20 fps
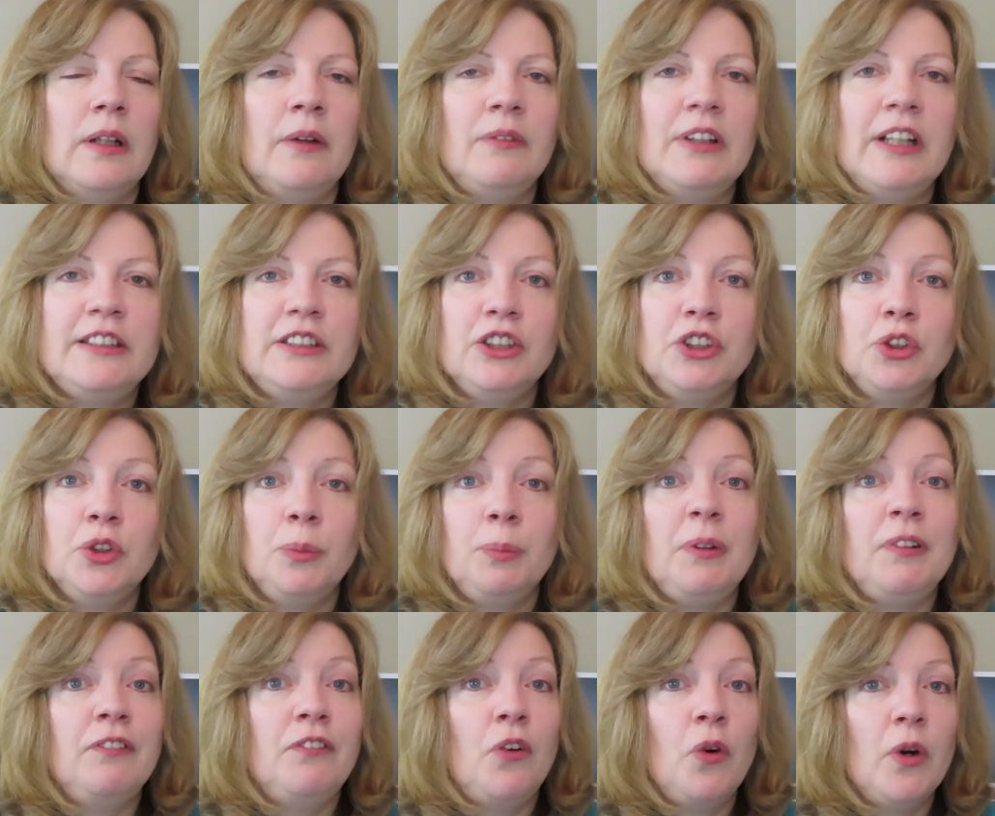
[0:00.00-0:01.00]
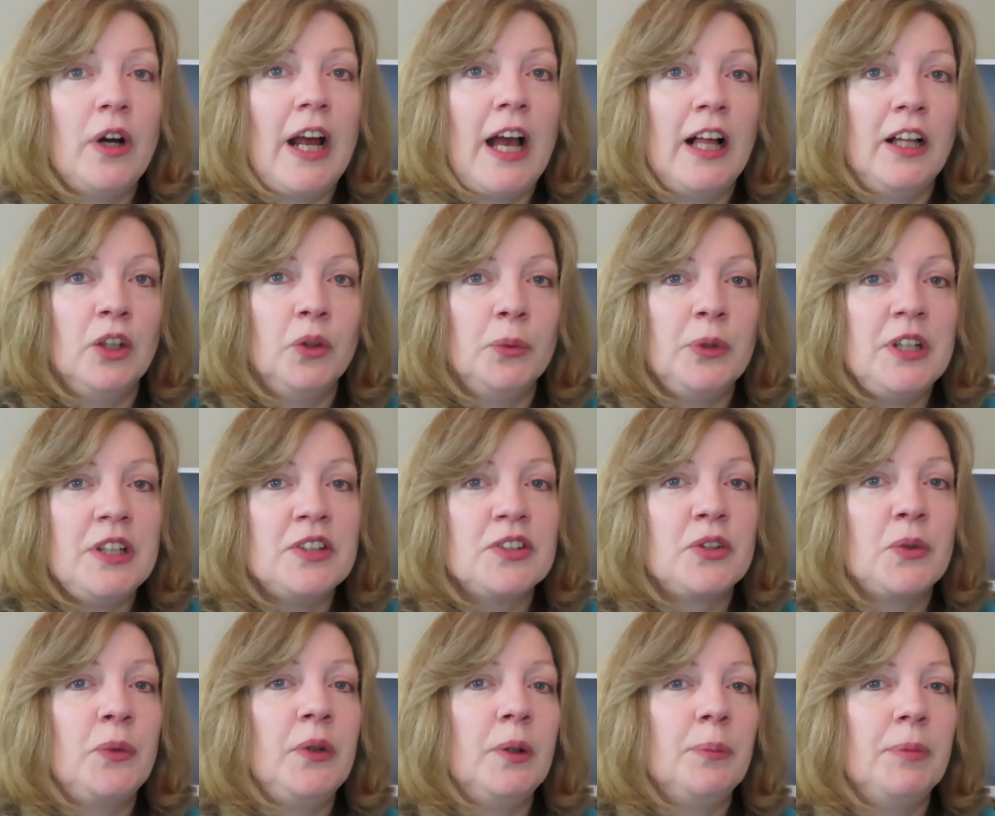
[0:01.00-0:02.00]
I would like to do it before Halloween,
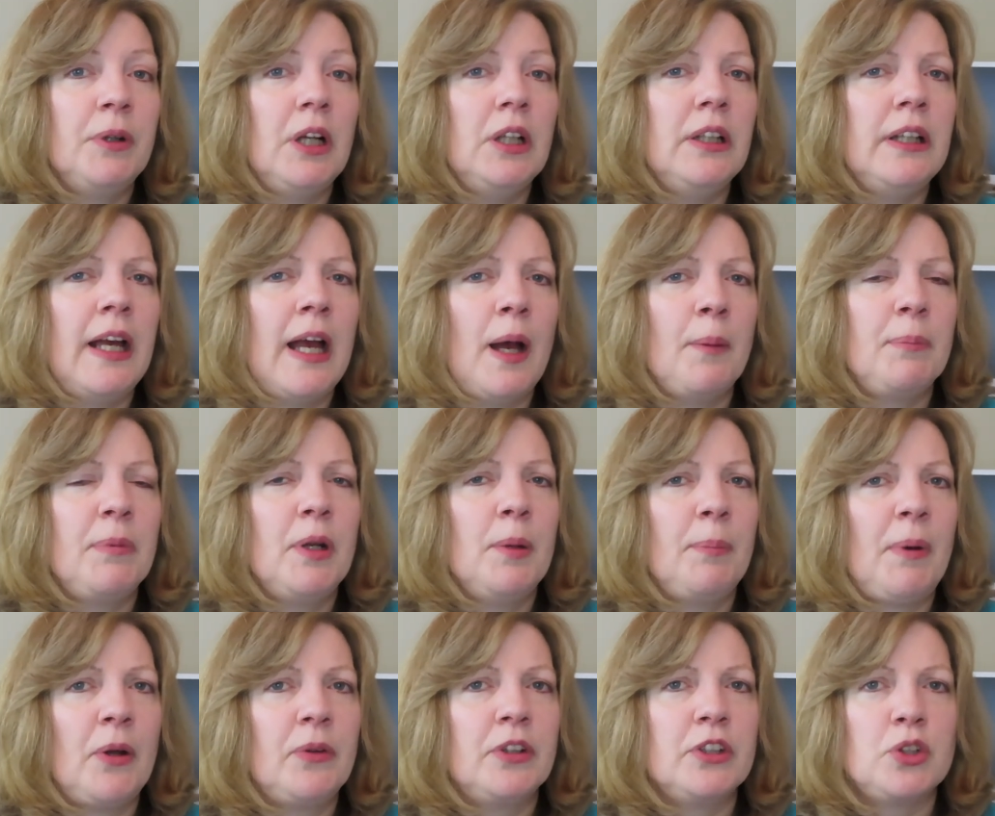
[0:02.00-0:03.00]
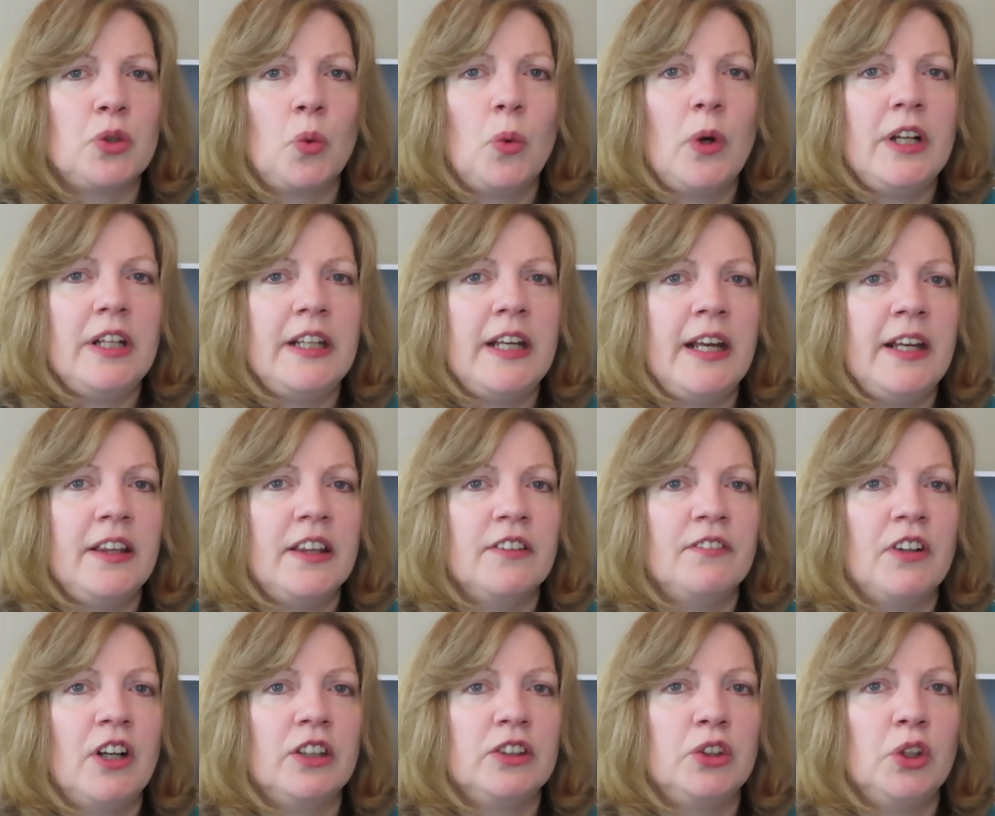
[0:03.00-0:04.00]
so it'll probably happen about the twenty-eighth of
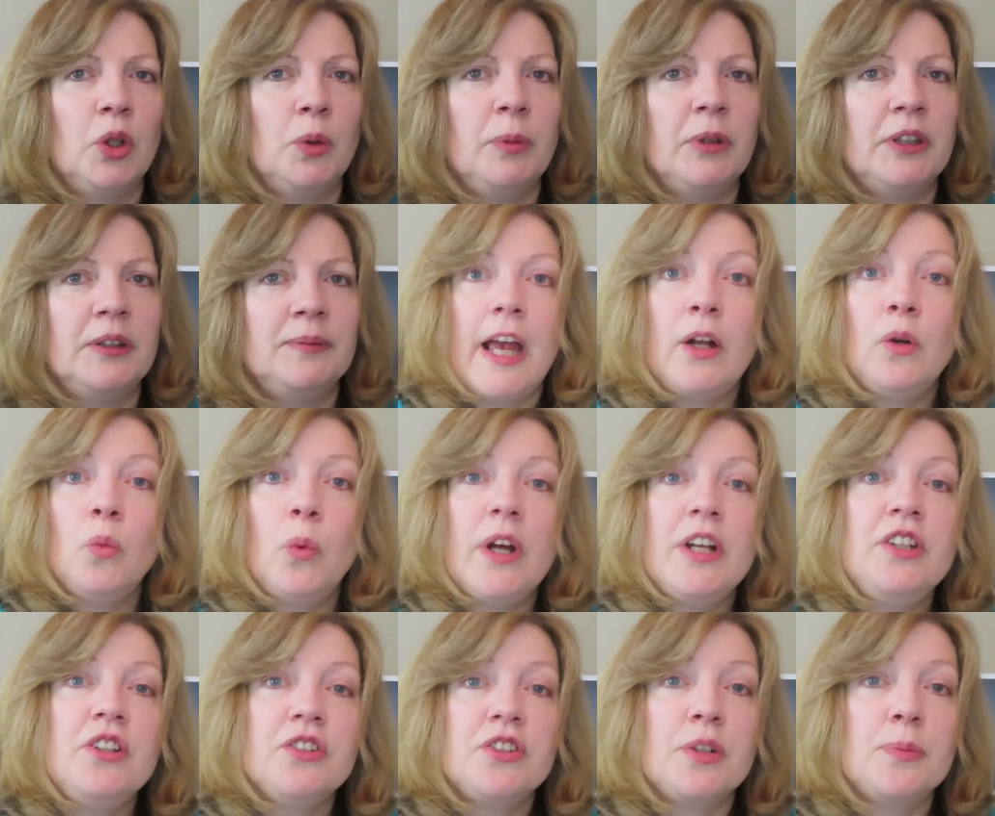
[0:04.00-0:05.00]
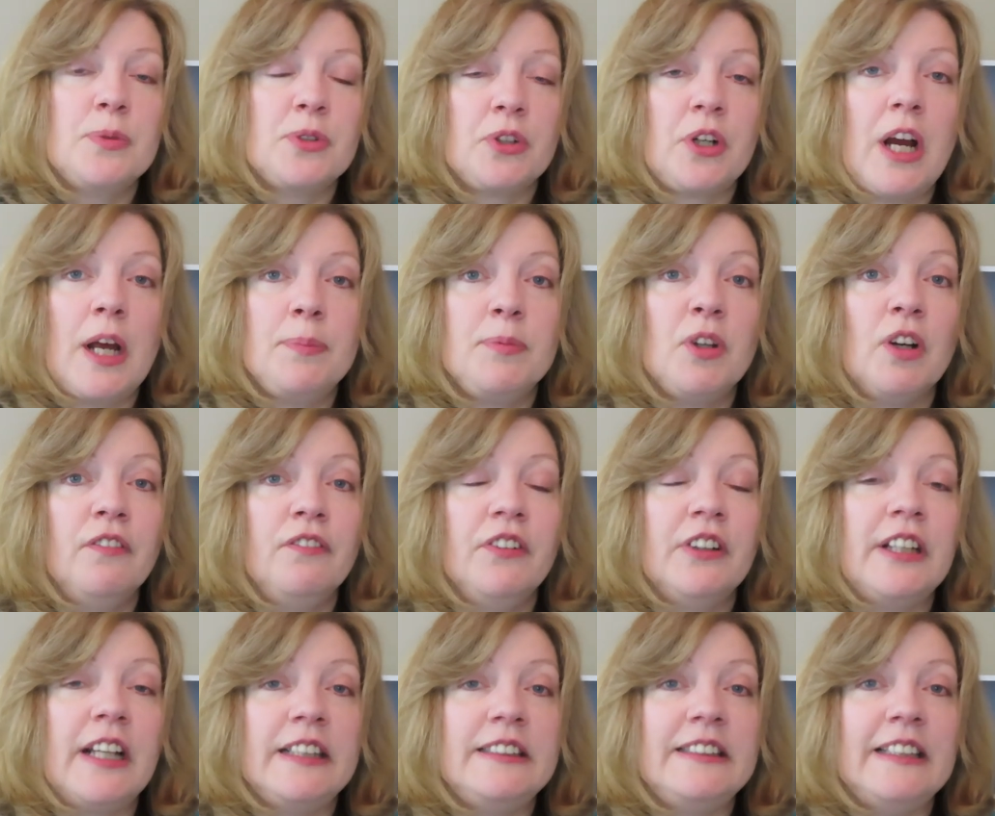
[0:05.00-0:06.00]
October. And when you subscribe, don't
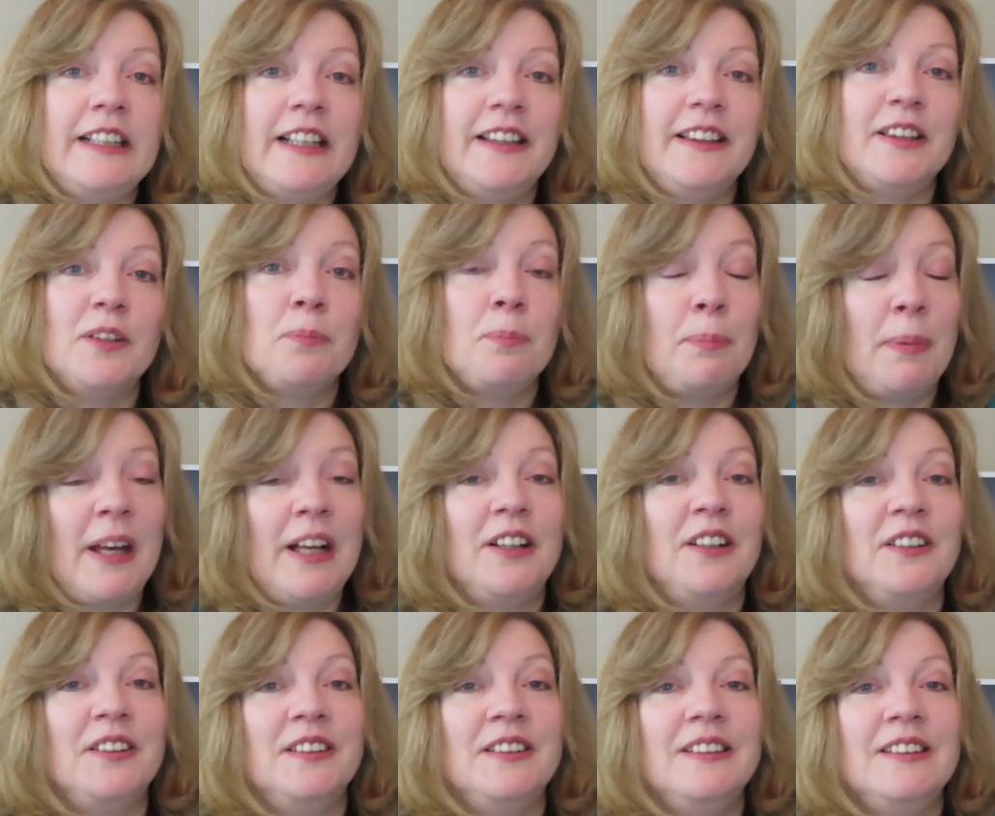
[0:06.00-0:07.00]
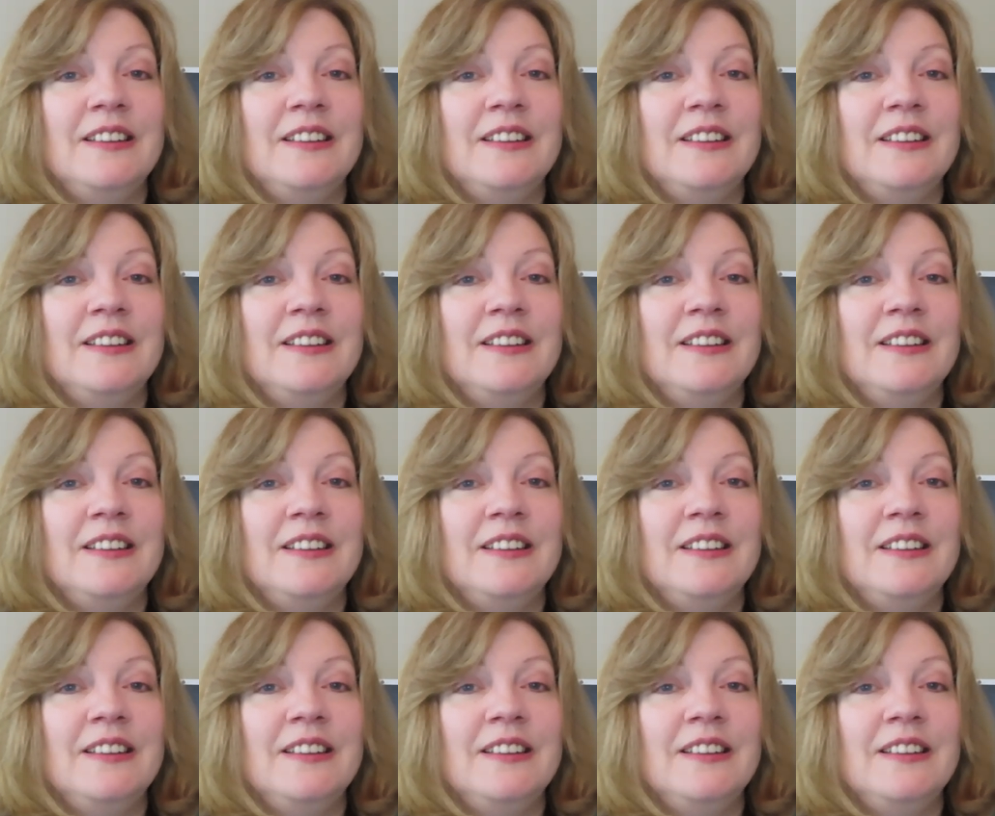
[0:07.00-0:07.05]
forget to hit the bell